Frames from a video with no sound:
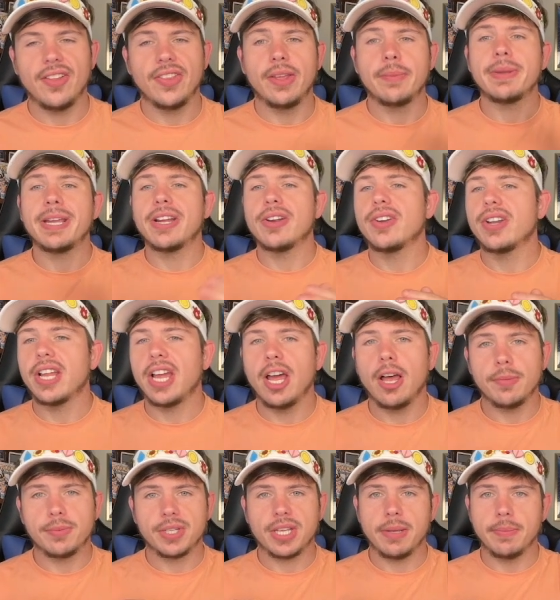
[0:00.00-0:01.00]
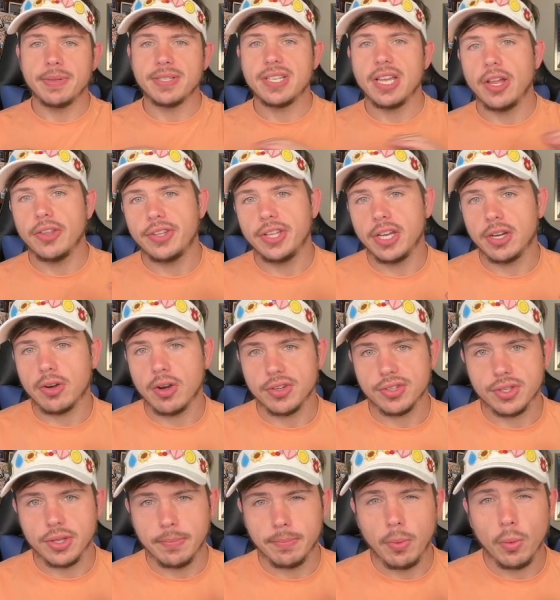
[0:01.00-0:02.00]
Irida helps keep us healthy across the
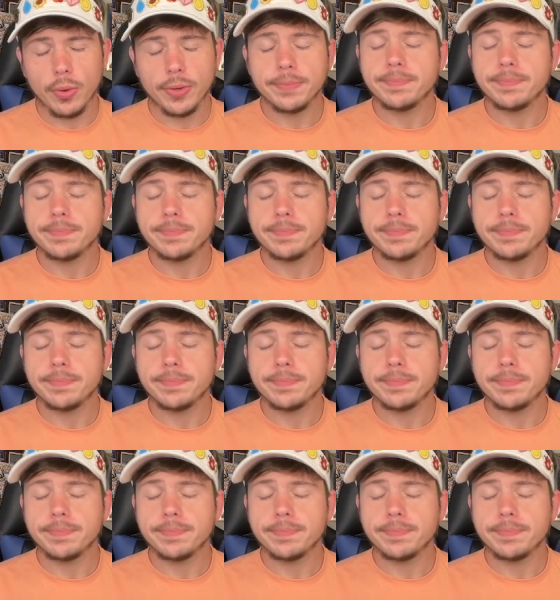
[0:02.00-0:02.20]
board.